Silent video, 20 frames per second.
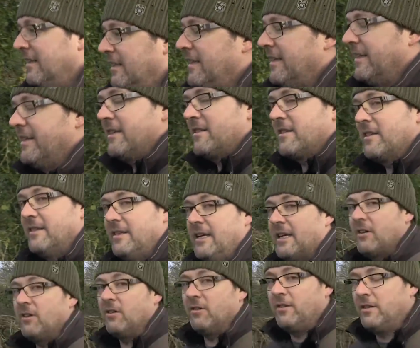it is a
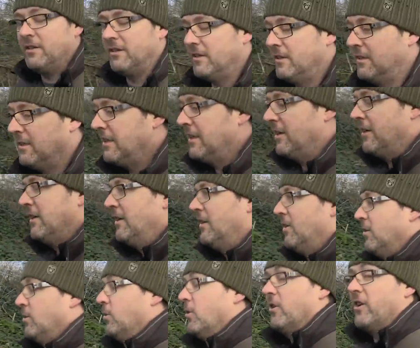Nikon
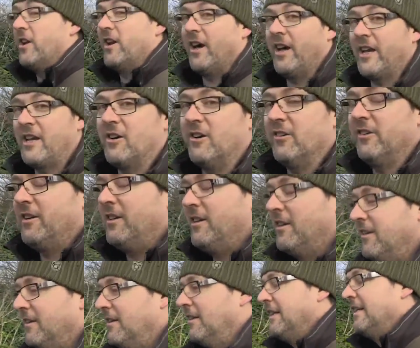or a Nikon
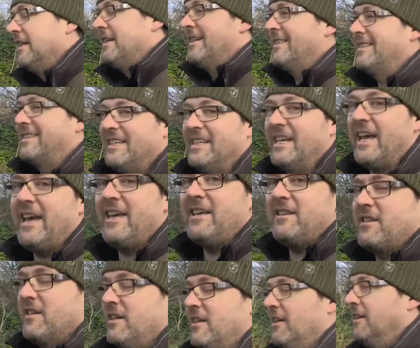
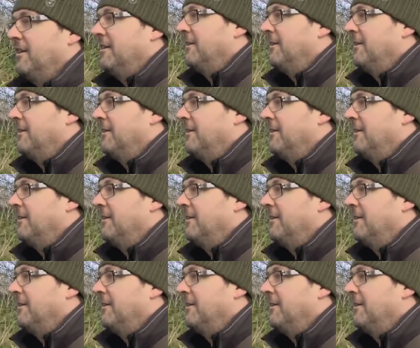D80.